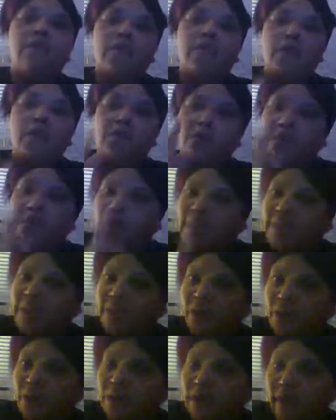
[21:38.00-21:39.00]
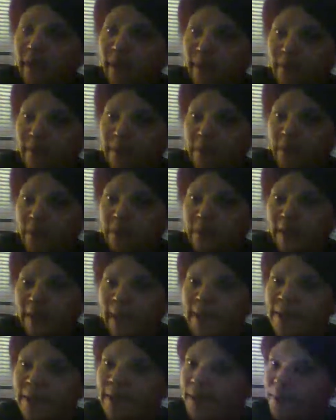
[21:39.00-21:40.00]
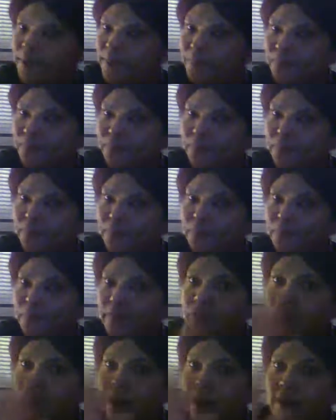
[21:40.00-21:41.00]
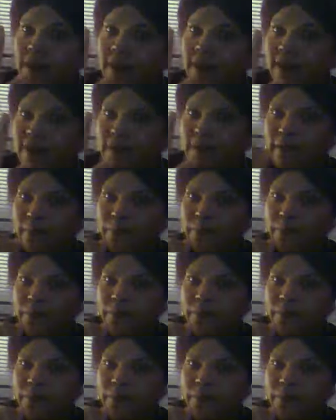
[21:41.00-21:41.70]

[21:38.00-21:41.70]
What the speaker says: We released those doves on Saturday, 30 of them.